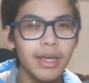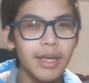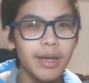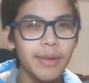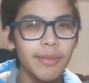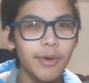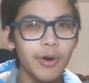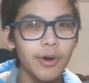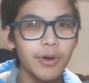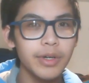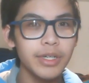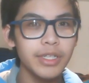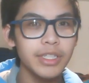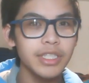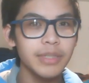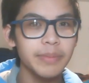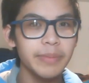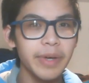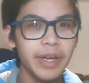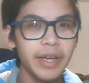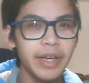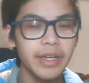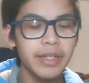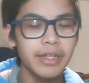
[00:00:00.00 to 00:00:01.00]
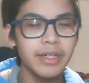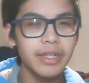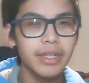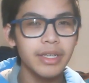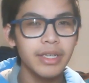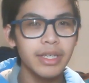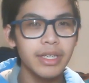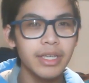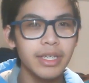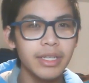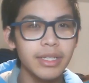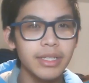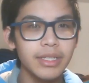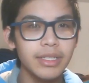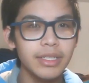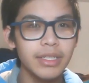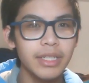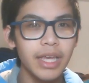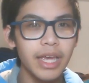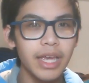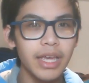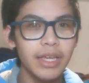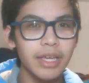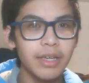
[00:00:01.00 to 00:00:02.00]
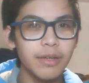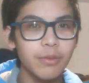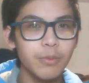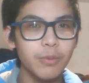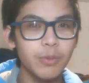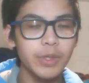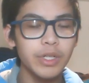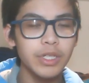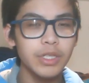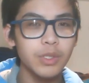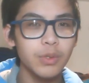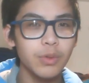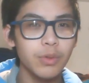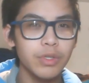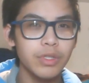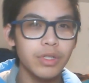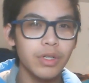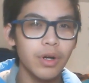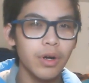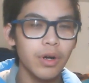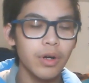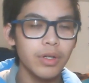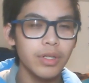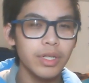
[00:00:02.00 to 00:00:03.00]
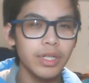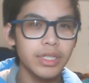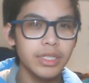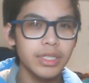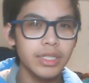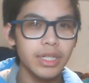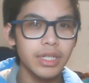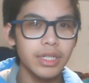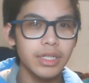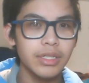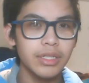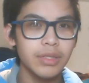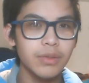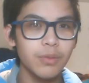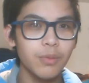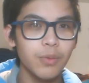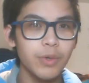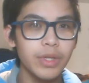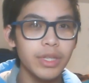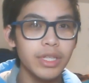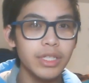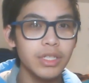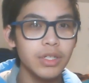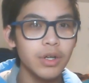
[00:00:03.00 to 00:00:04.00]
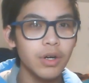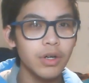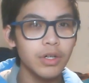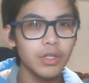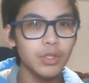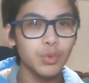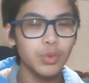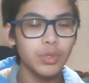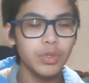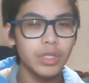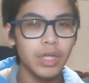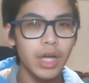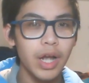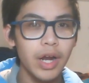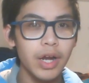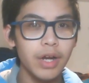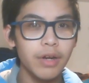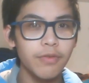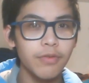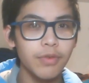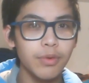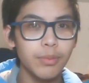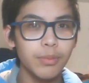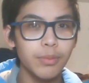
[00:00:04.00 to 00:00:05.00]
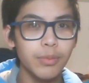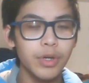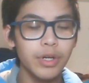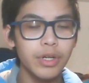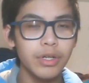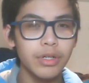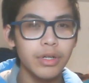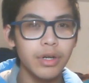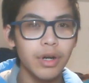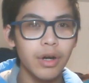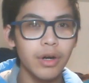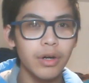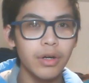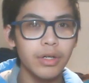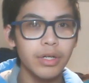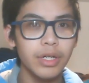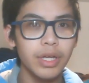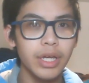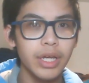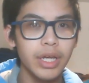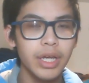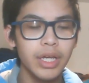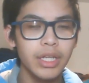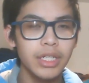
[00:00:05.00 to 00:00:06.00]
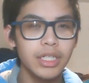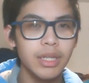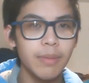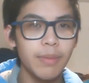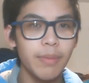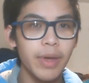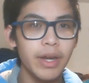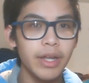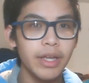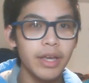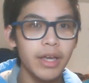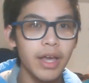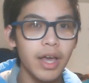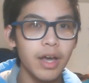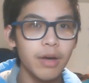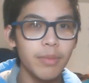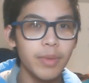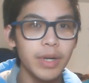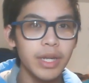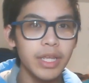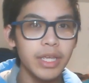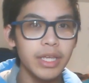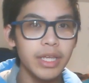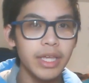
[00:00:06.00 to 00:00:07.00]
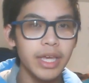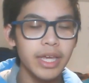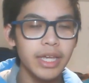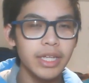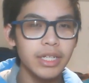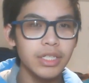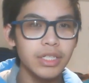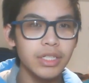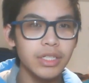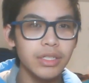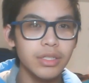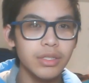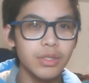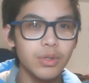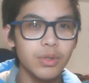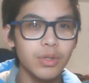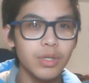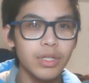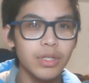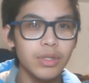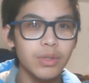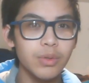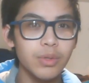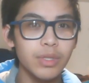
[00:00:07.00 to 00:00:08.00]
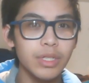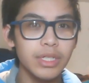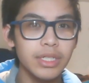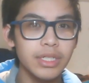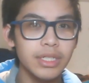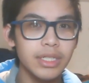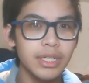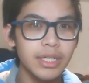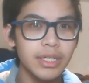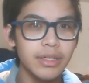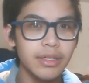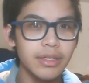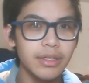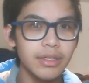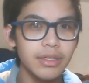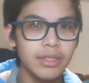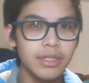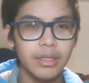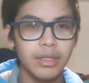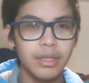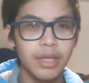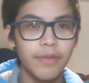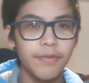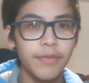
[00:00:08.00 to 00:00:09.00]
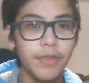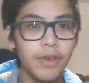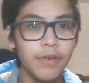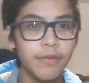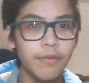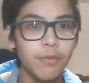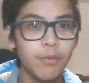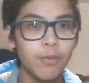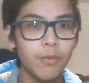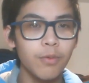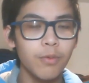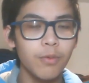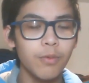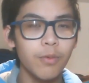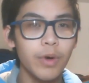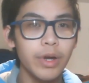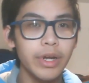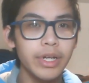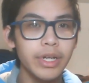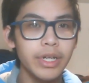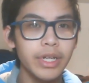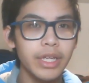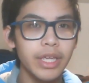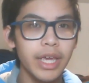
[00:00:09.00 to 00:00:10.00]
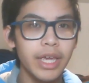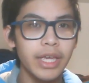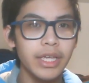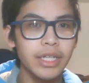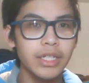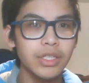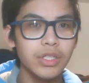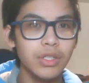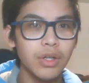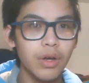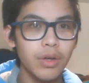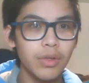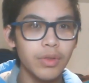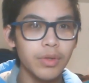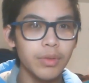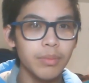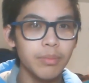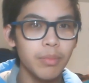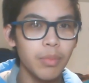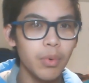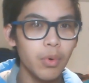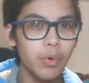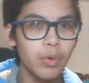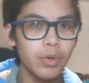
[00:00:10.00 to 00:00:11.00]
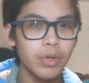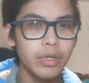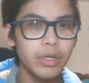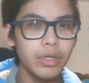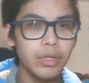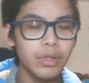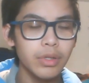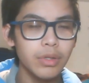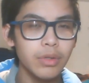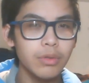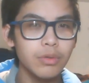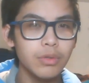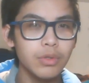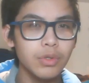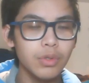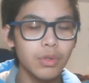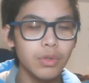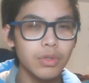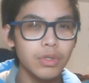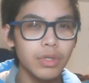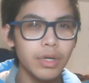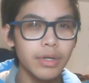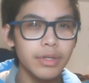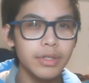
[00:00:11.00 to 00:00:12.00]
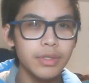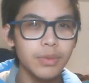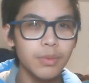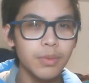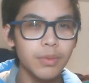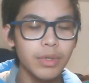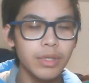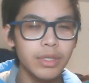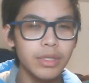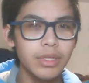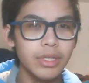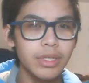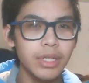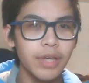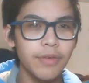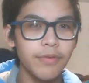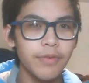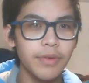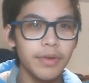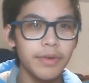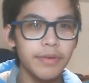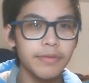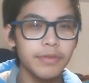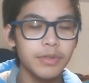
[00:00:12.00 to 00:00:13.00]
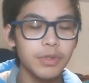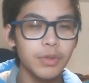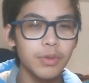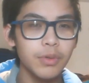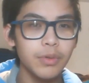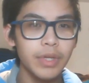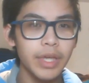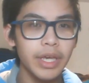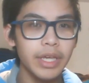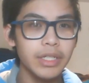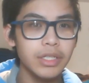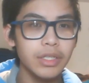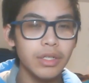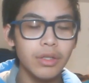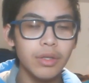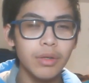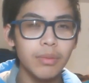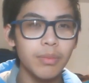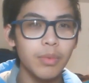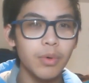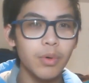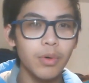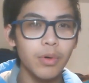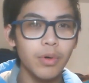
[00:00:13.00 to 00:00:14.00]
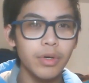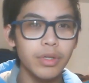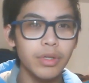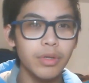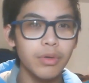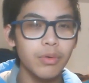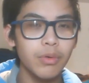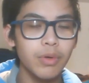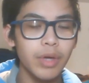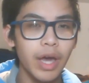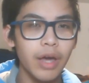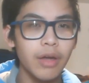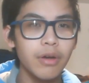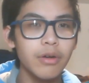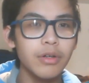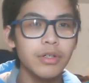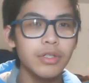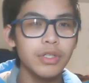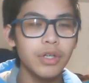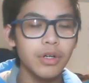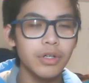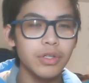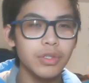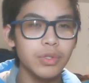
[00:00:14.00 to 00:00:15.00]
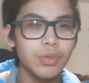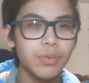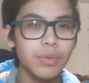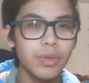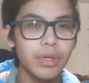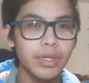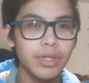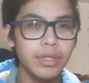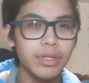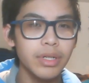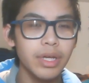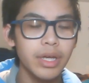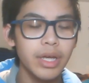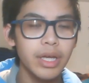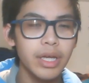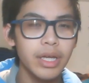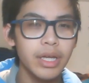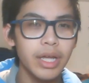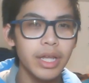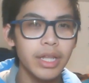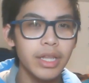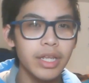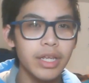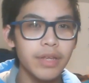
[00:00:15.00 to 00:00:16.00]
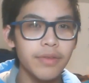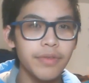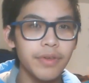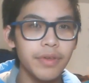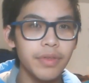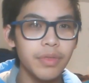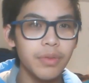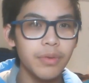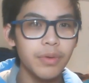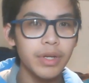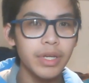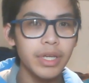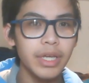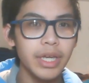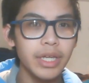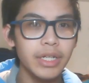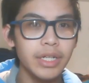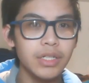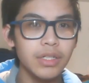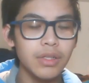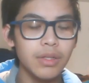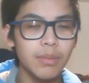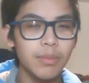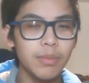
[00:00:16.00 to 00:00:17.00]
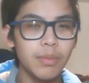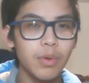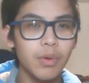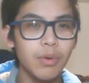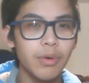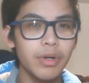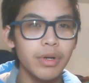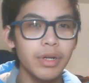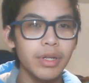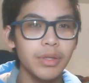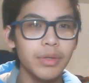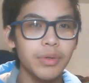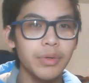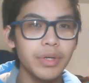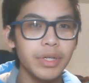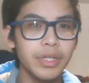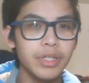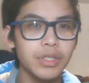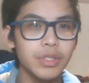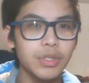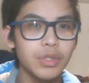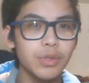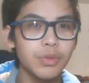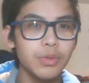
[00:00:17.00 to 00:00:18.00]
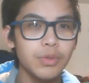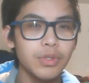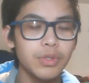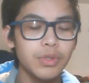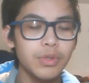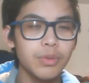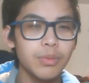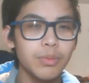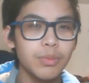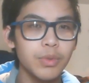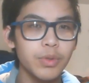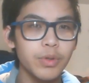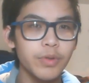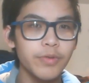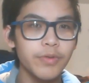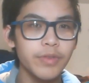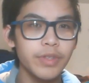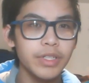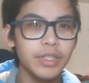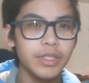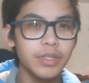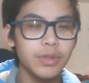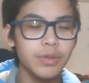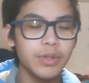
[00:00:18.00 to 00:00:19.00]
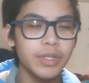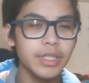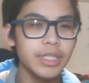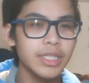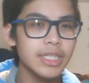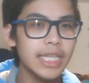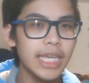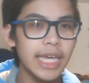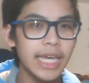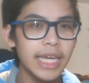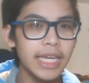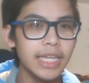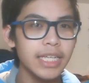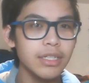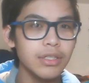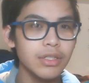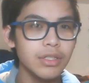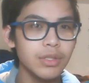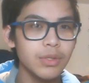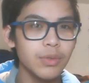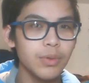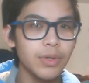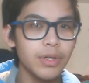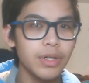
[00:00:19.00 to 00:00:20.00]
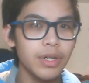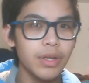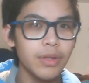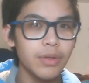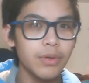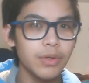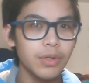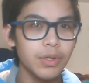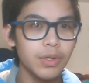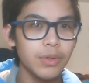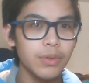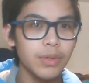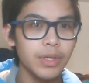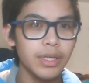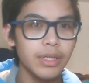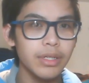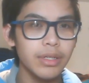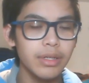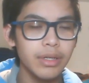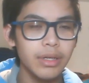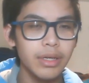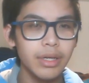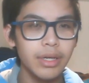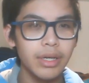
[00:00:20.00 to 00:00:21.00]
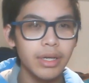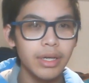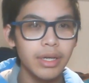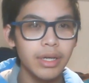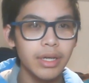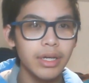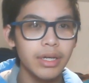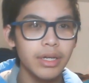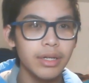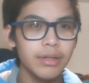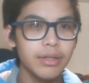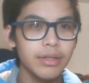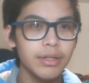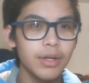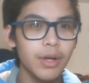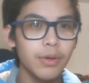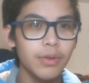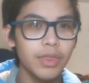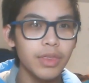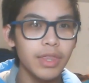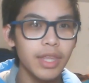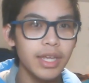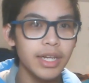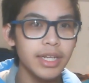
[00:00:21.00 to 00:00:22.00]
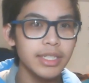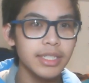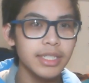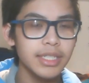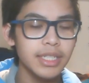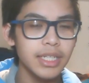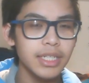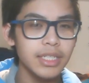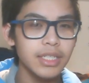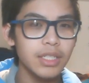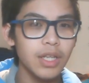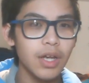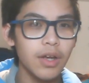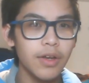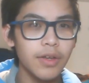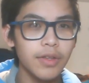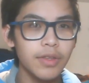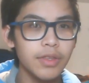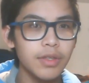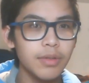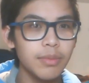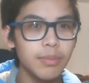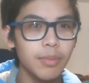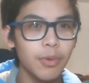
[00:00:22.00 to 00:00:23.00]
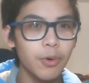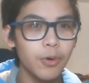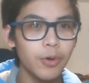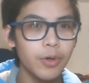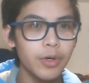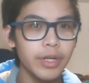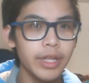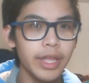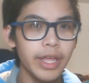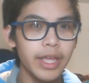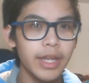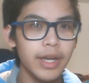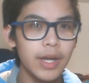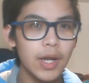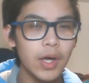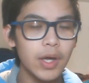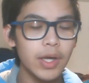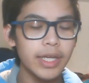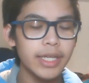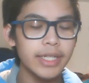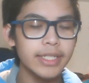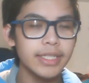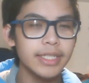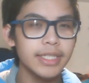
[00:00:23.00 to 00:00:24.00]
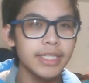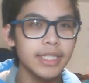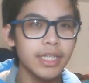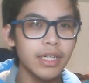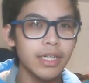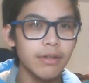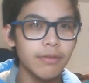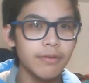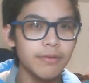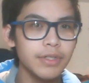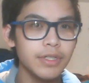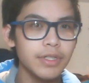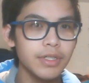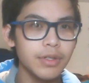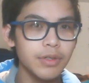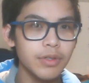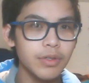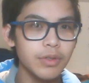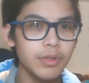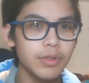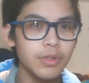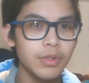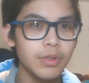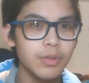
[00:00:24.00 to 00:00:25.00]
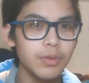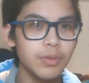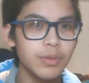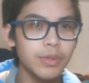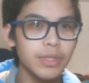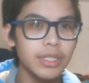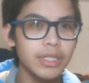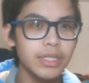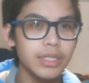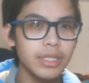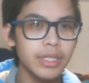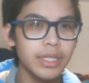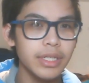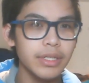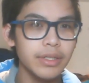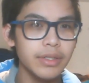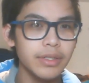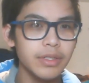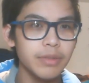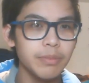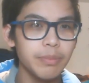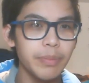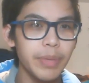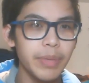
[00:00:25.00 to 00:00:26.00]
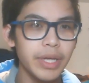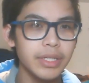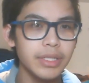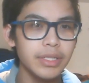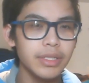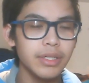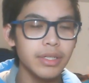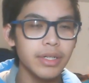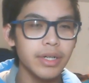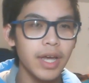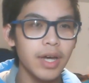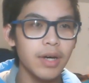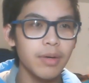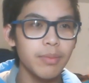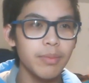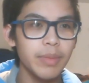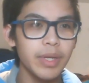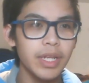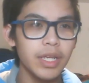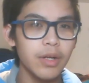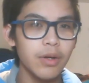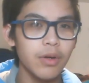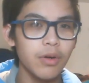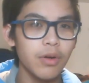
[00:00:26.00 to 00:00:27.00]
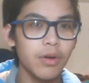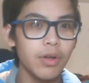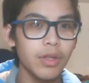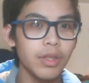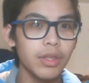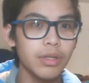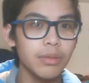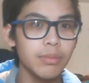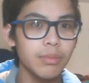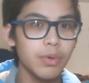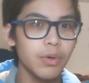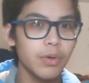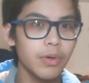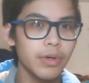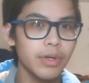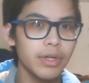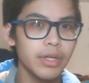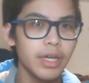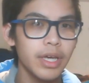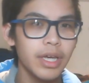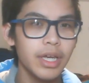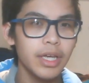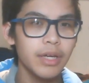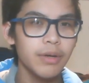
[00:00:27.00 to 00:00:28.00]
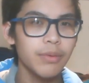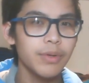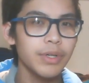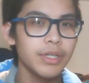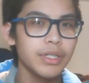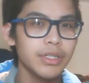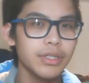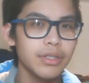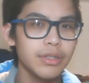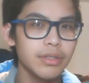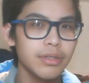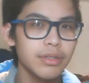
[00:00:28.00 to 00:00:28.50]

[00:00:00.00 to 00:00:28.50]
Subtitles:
Polkenspine is a resource card that says when this card is retired from rearguard, depending on how many gauges, you can do these skills. If you have 1 gauge on the board, you soul charge 1. If you have 2 gauge on the board, you counter charge 1. And then if you have 3 gauge on the board, you can choose to move this unit's gauge to another unit. Note that it says on the board and not itself, so you do these skills based on how many are on the board, which